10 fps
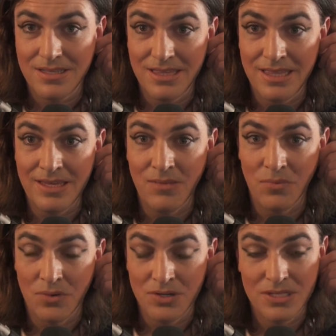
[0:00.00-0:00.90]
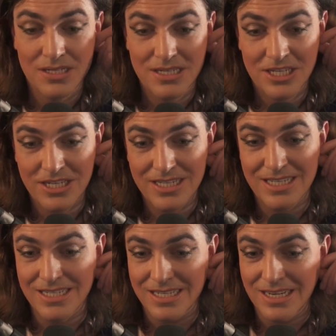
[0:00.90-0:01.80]
the worst,
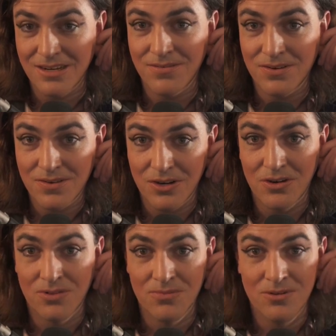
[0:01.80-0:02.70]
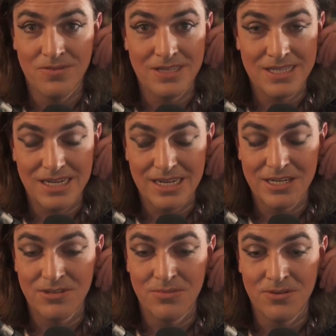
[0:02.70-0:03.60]
cheesiest kind of horror movie,
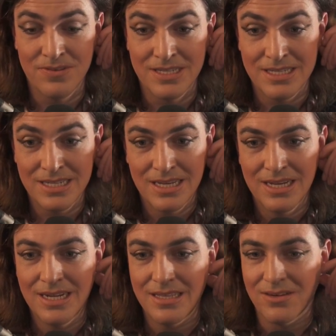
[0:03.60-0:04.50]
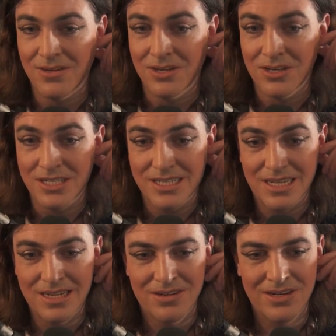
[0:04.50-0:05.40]
slasher movies that are not
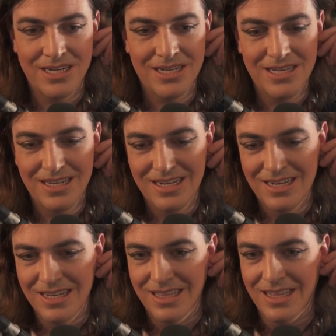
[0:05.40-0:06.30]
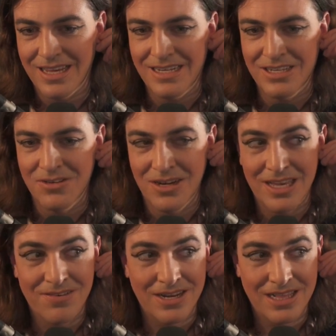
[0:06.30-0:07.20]
scary, that don't really
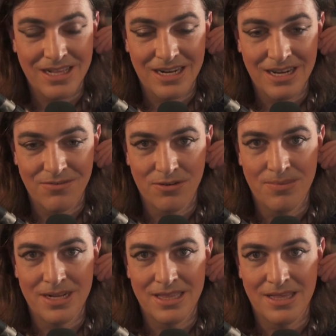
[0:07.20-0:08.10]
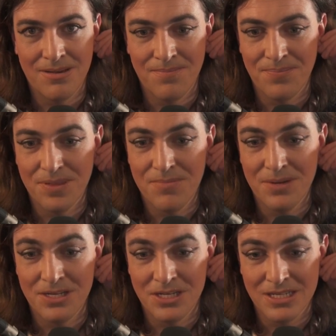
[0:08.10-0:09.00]
have anything clever about them,
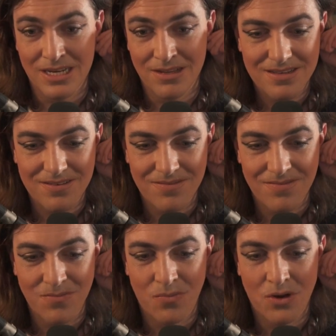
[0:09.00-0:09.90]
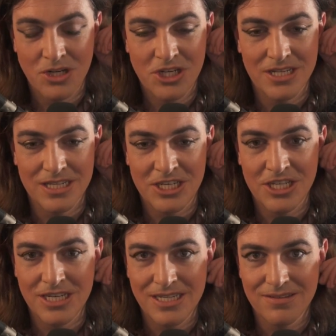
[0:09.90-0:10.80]
but you just love watching the
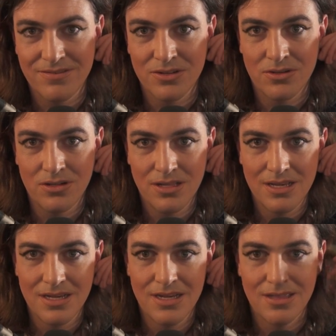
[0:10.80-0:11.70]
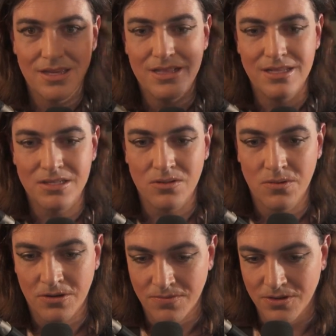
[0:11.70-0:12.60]
cheese of it all, then this will
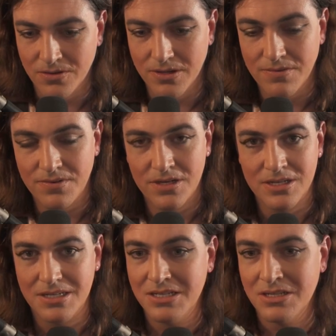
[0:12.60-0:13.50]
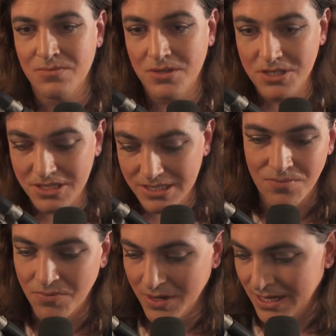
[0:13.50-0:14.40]
work for you. If not, don't watch this.
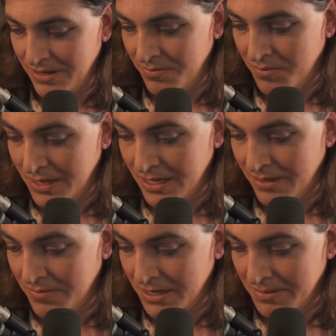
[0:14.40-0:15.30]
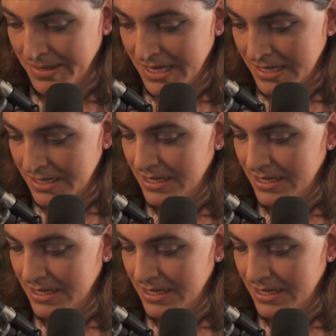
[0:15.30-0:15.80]
This is really, really, really bad.